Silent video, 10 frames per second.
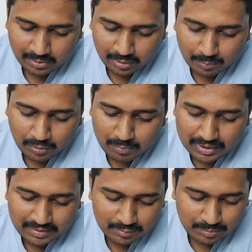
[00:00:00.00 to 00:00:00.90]
Or
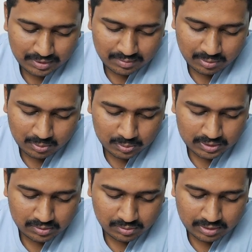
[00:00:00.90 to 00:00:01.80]
bookmark these pearls or
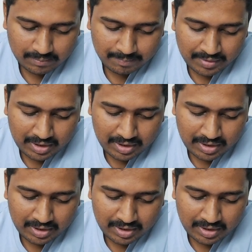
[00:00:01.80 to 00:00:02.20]
questions, okay?